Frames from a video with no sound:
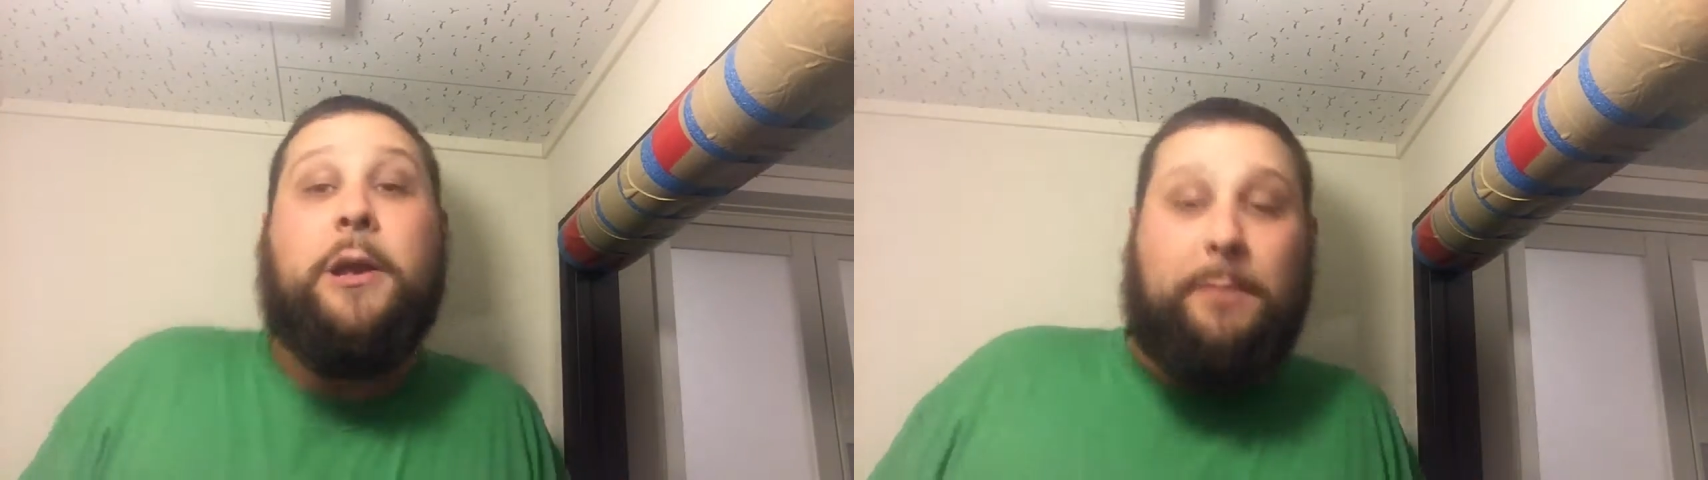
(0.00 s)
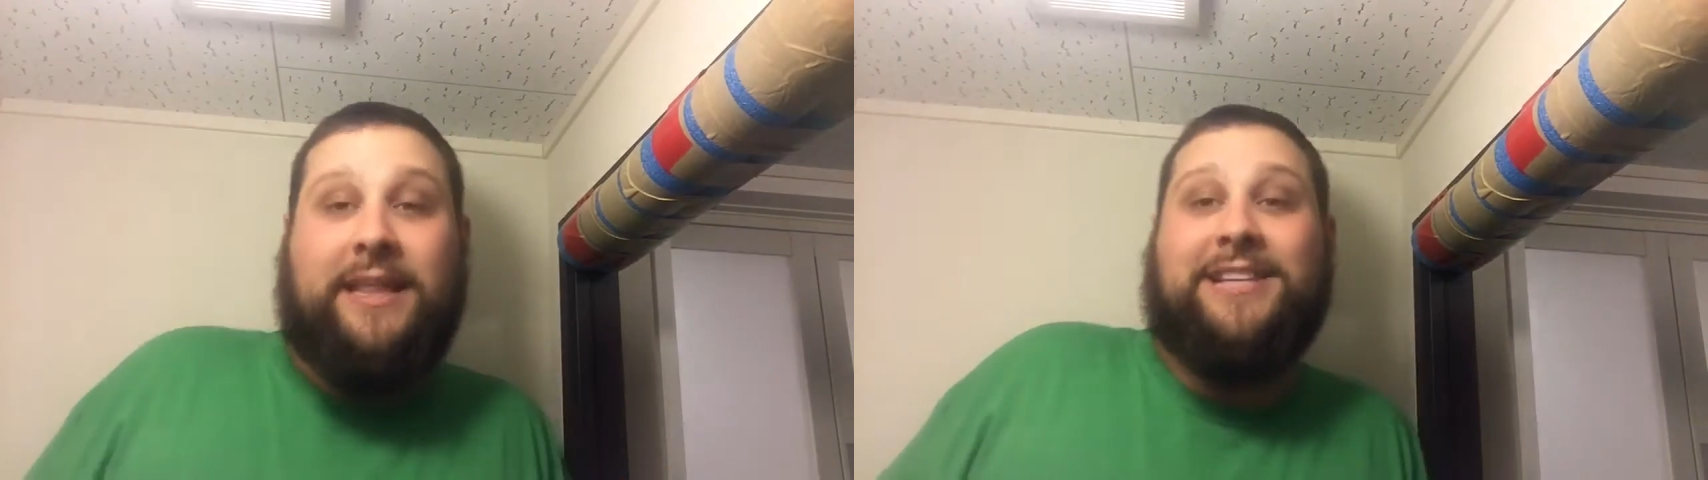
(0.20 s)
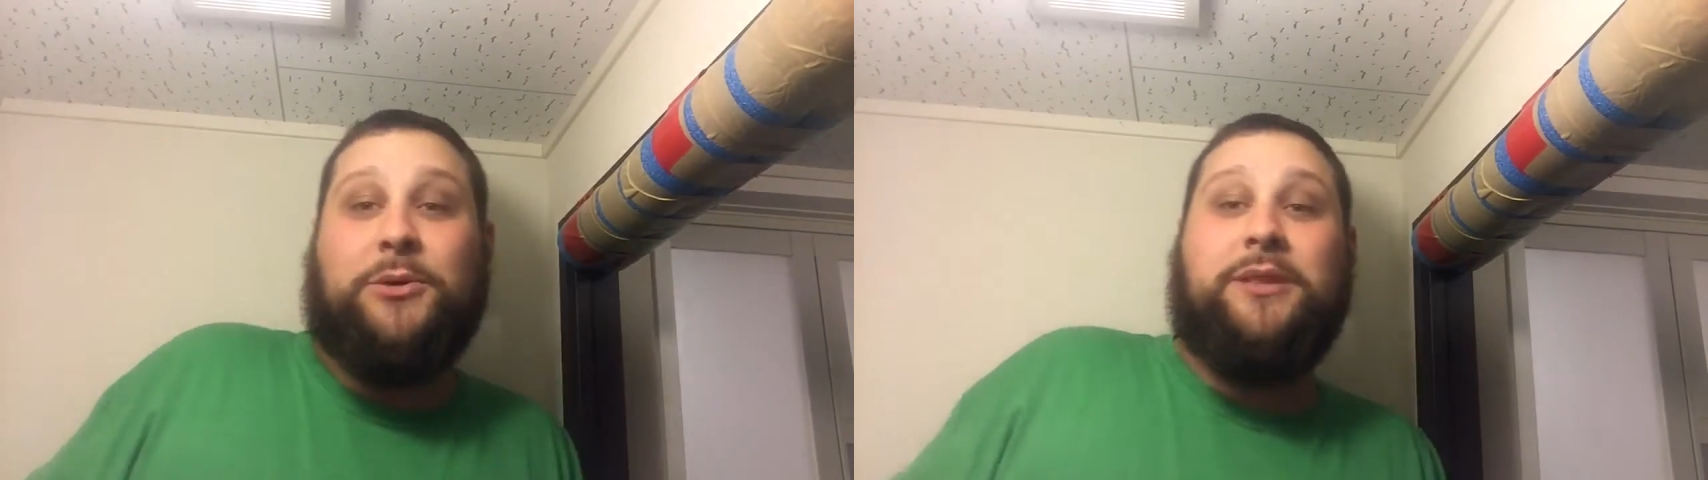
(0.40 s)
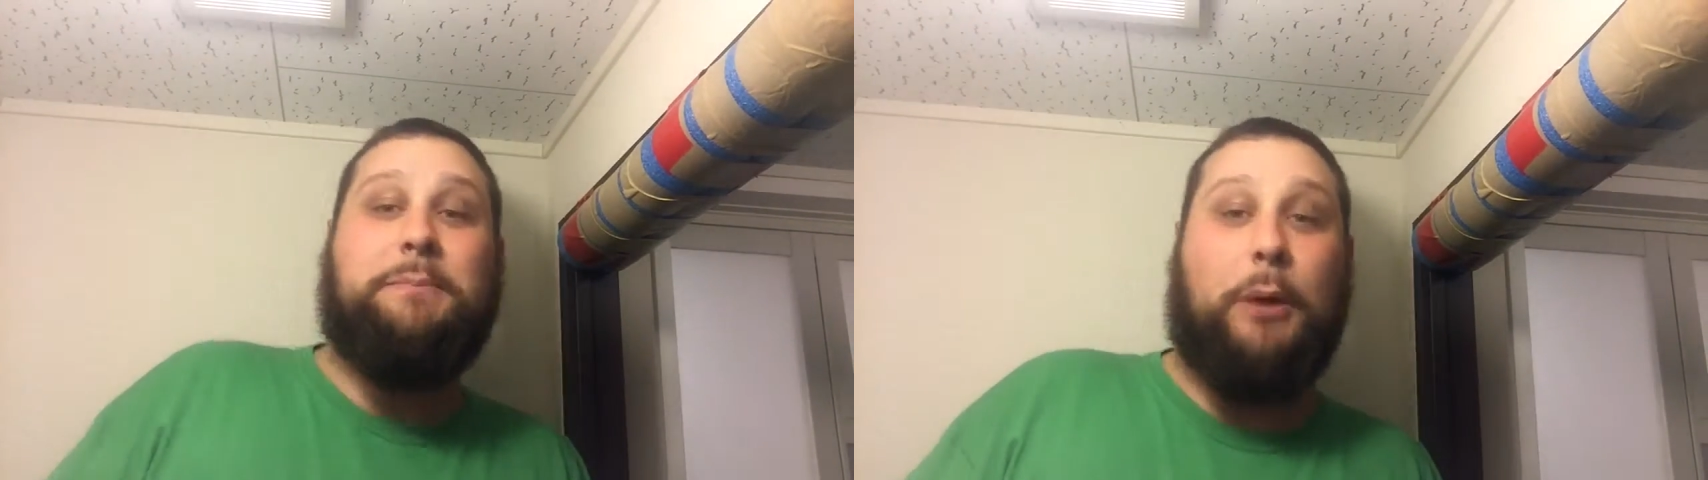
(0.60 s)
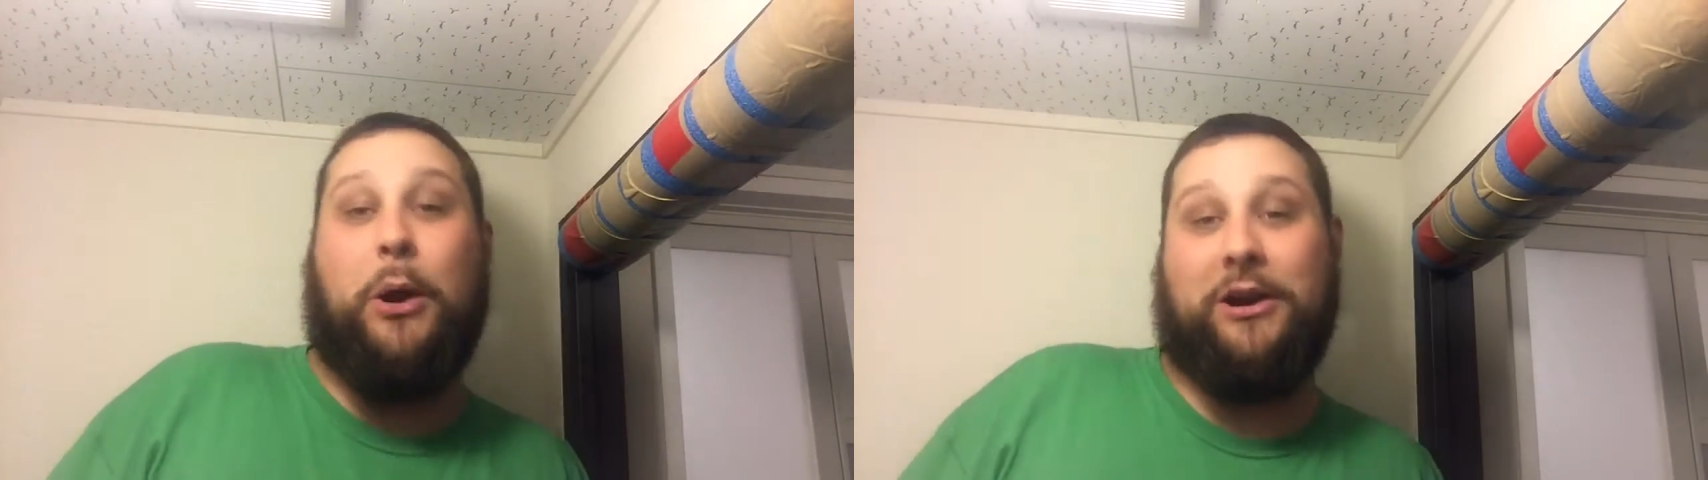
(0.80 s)
But that's only
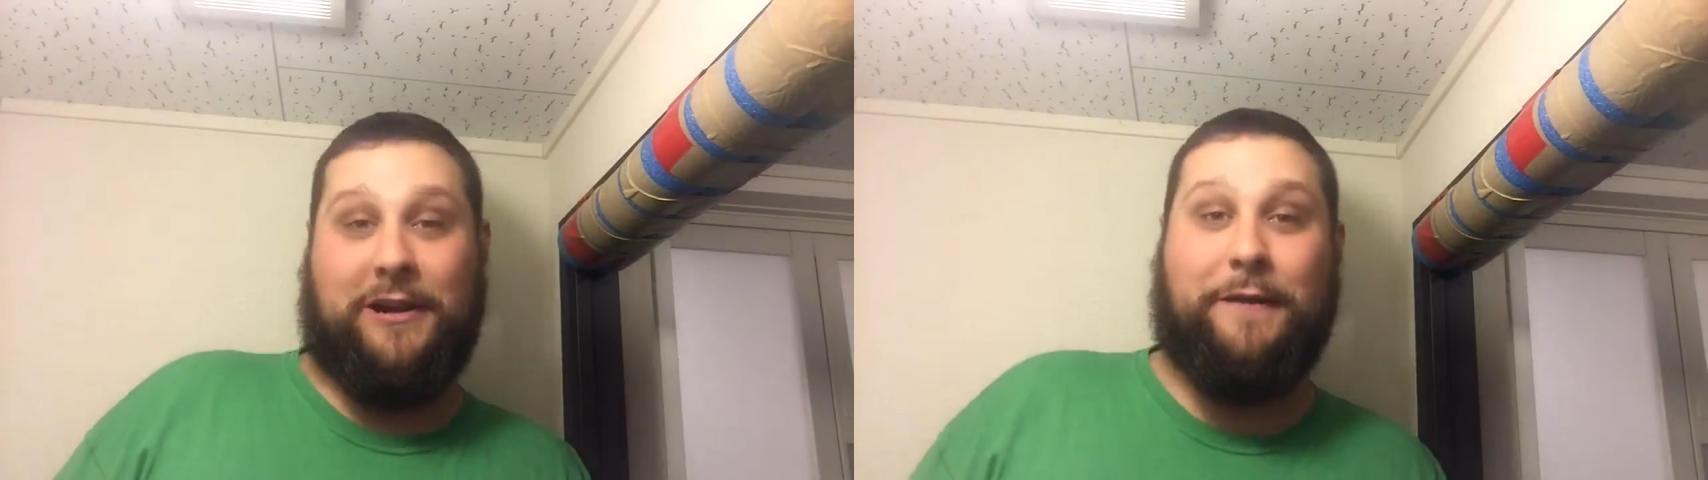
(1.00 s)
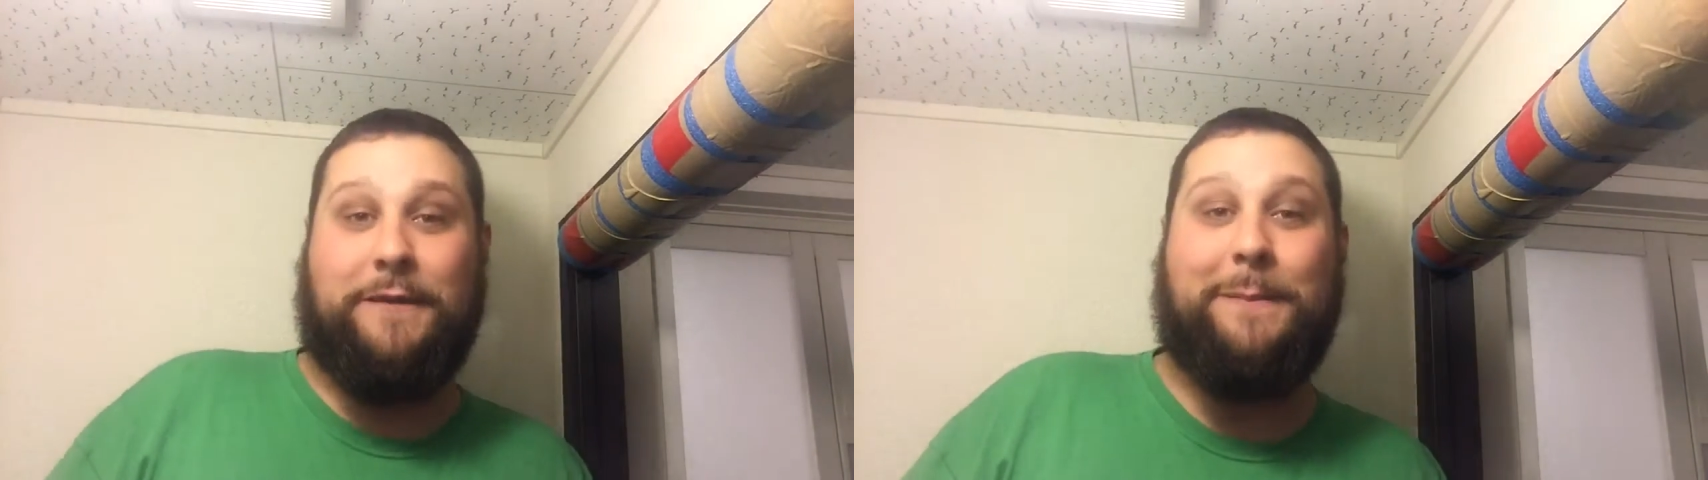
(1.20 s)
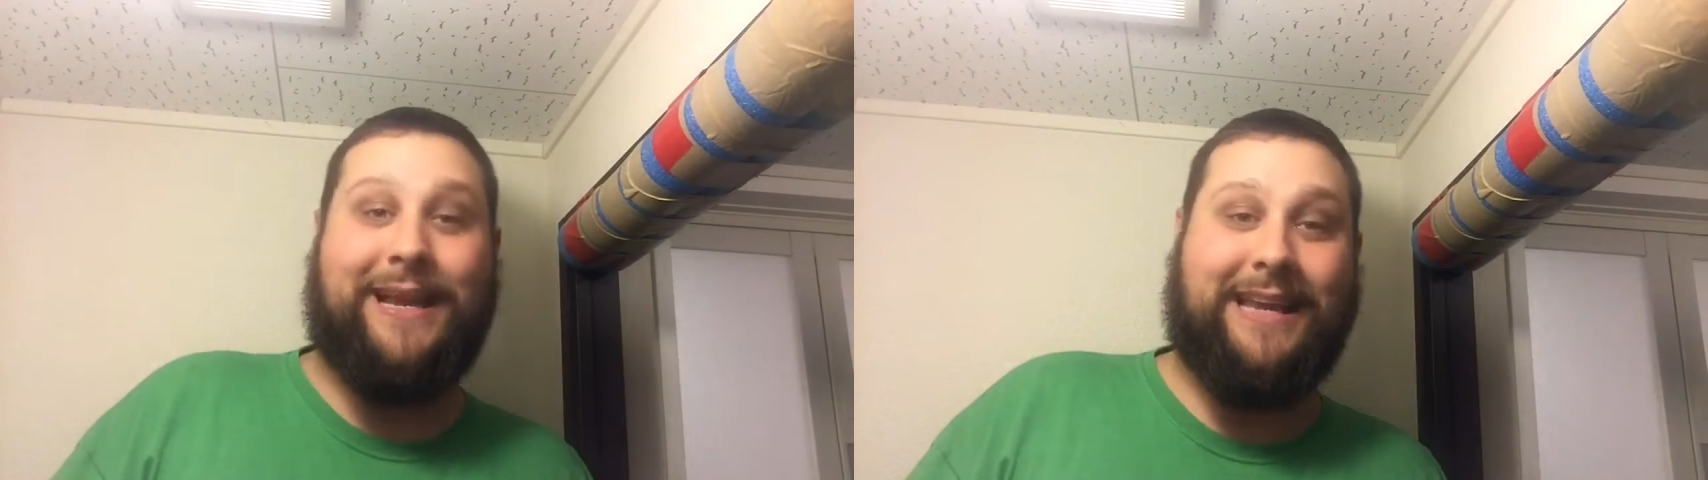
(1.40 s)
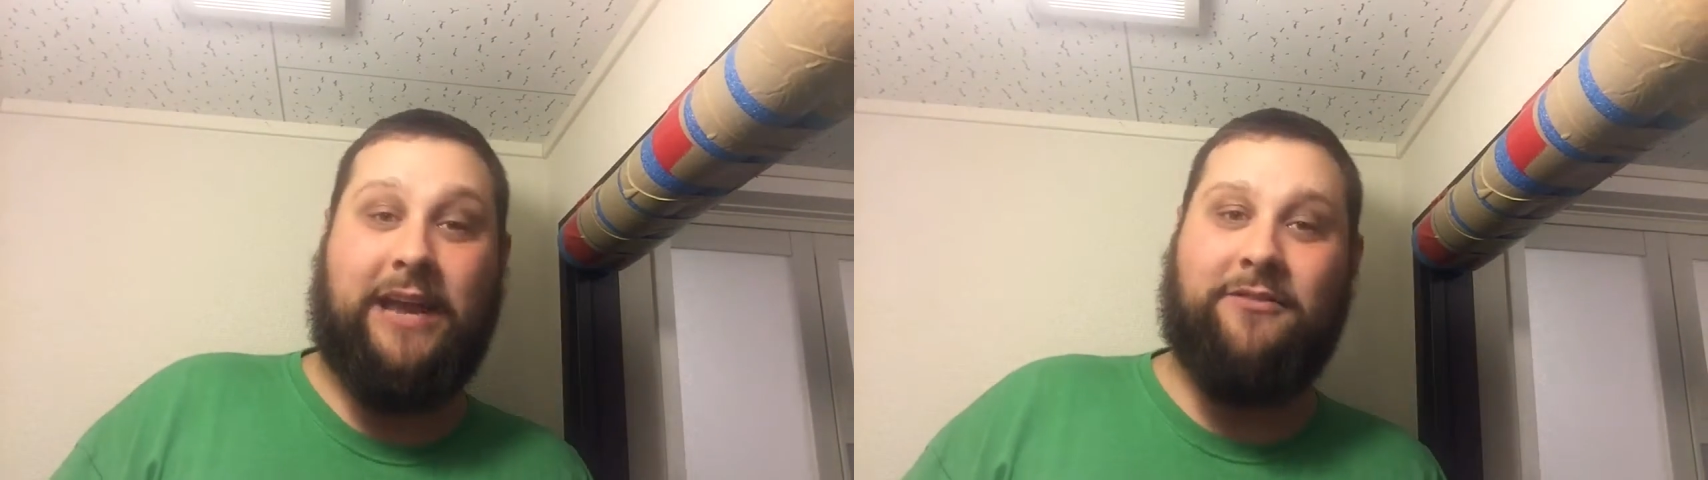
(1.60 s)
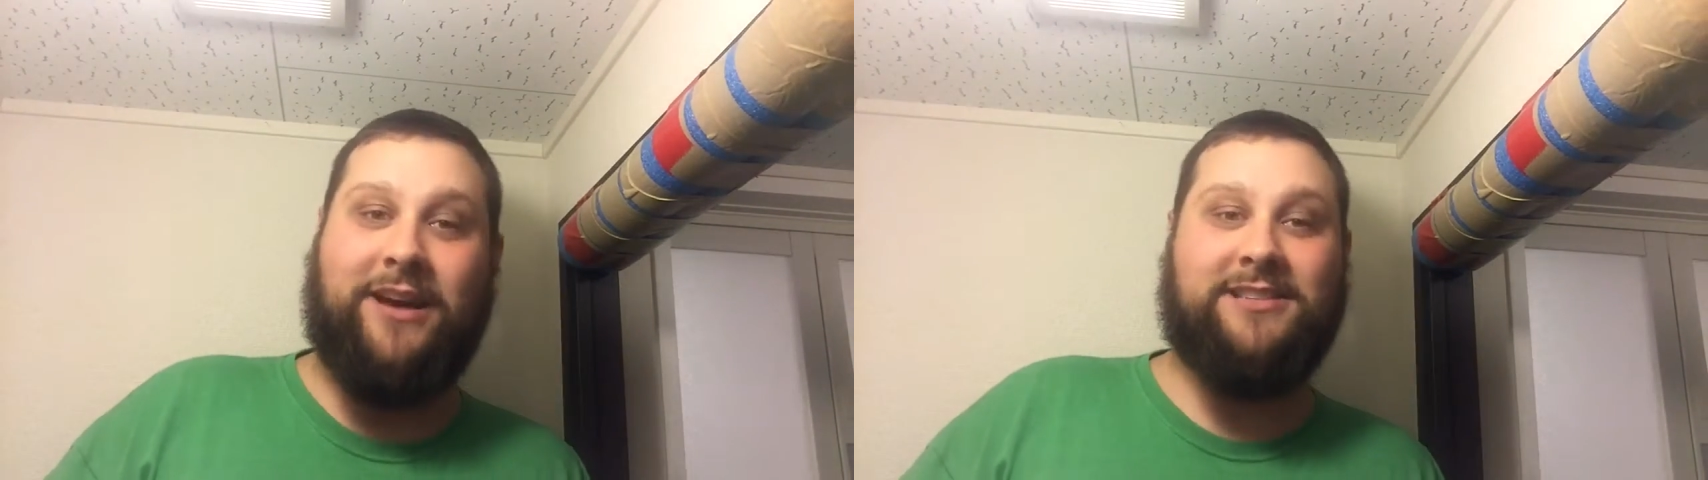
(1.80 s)
part of the
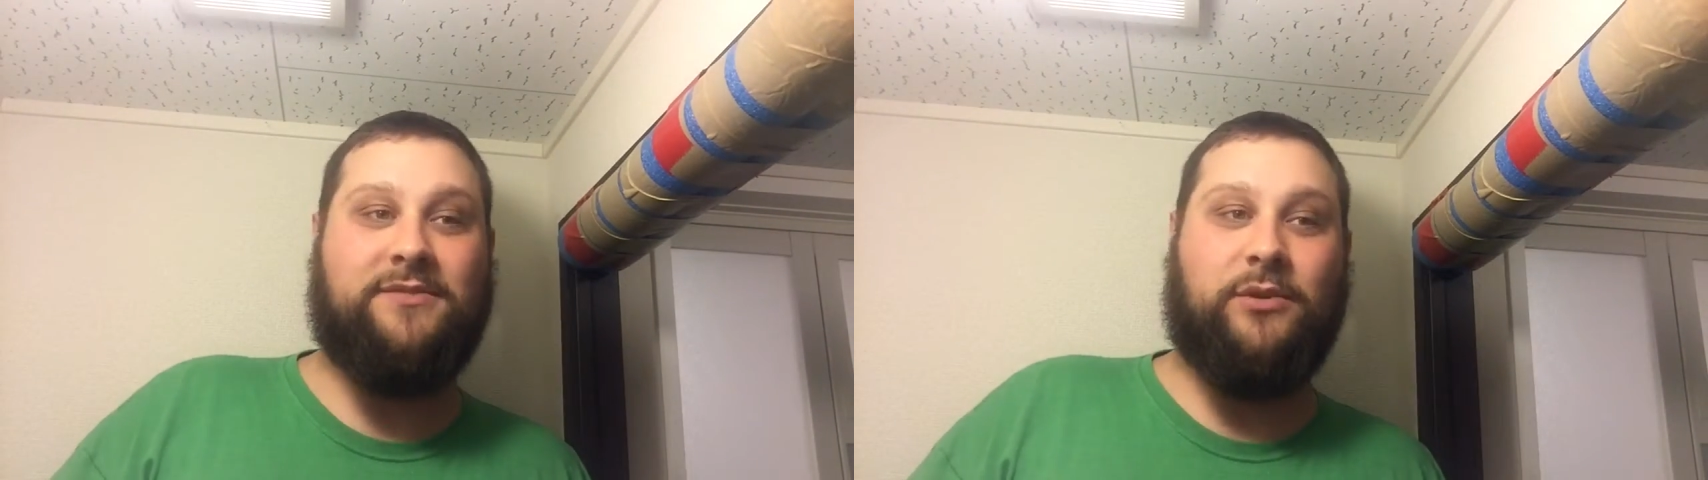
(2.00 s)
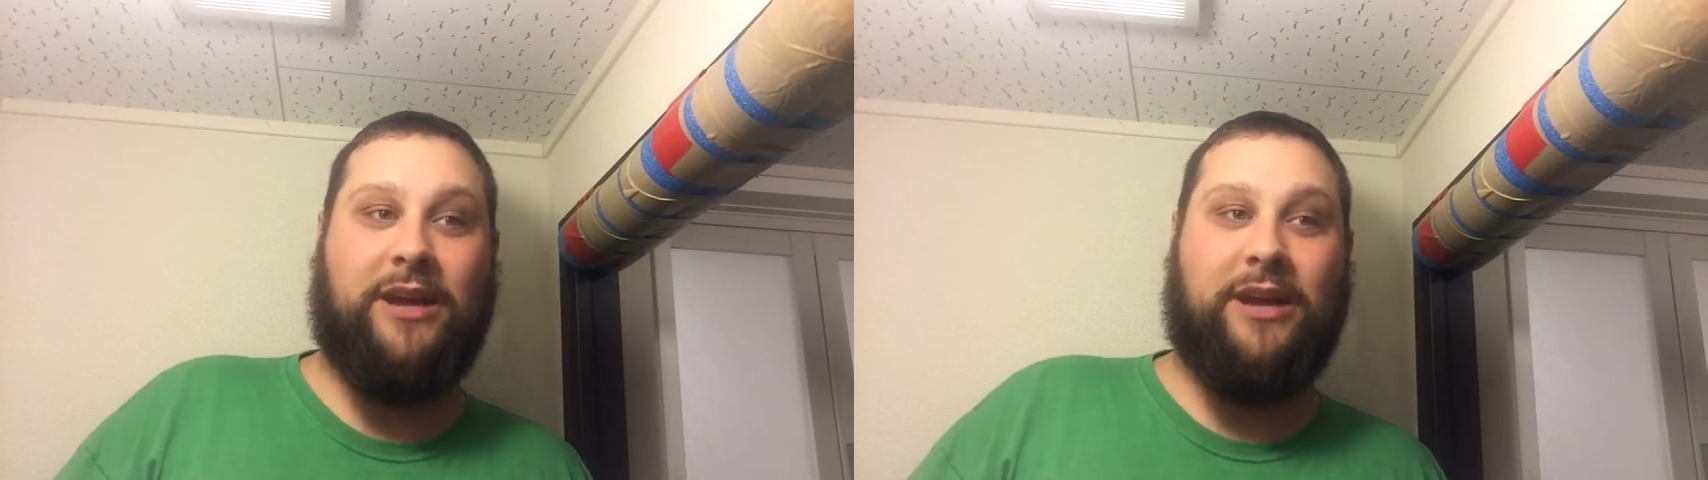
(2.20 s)
Benkei Festival,